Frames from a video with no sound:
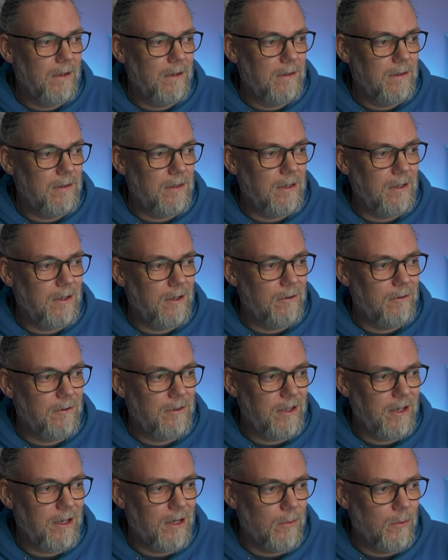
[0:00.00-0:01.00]
the other
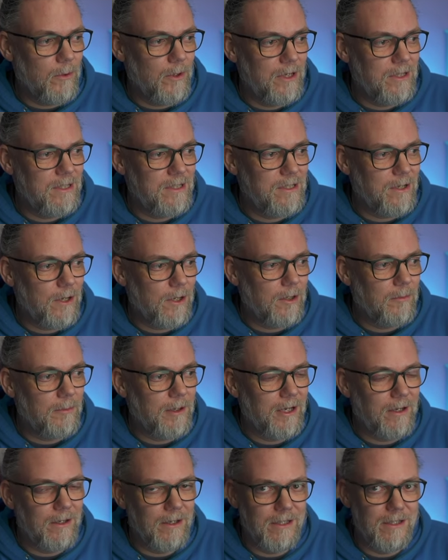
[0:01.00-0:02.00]
thing I wanted to talk
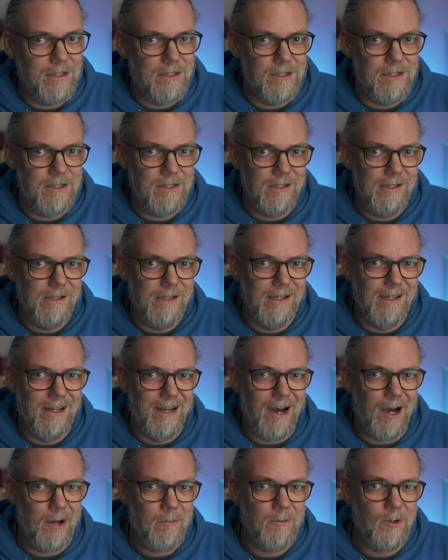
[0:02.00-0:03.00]
about is
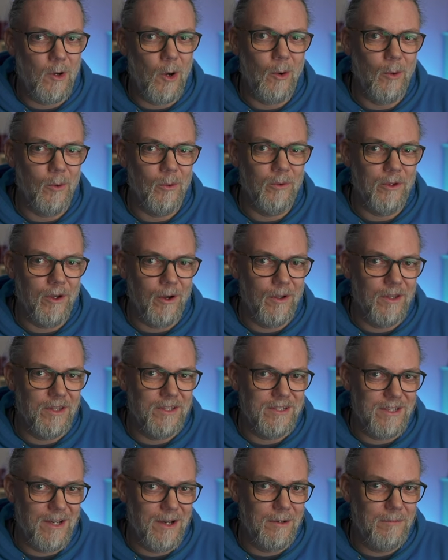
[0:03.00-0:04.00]
I'm cold all the
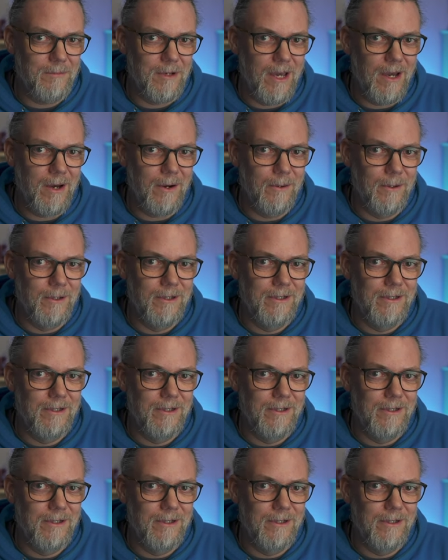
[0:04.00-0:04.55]
time now,